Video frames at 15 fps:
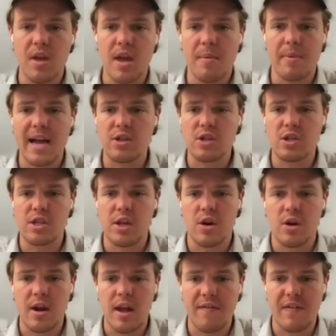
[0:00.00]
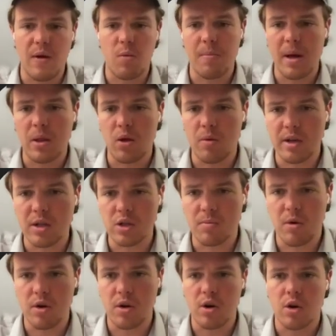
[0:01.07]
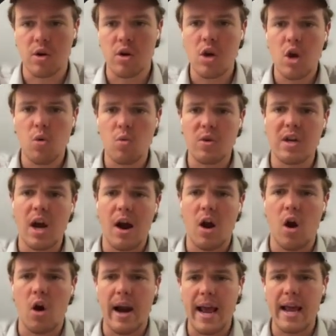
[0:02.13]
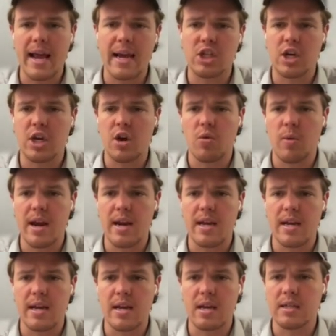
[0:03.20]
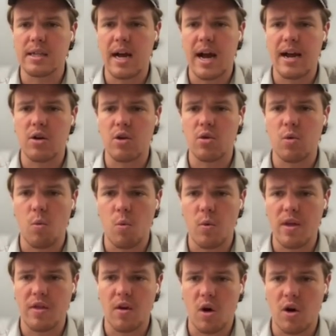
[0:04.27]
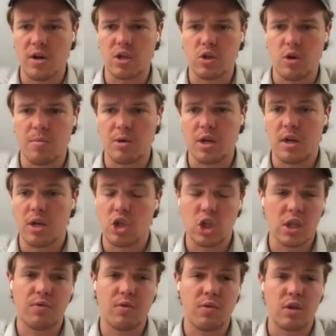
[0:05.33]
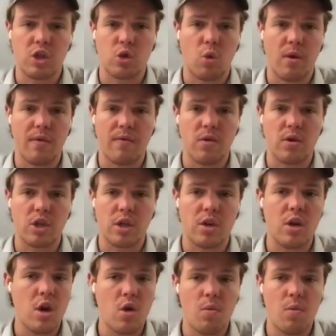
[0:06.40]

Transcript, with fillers: But as you see here, if I want my little pencil mark here, we got our A I generated title with our description just for the short version.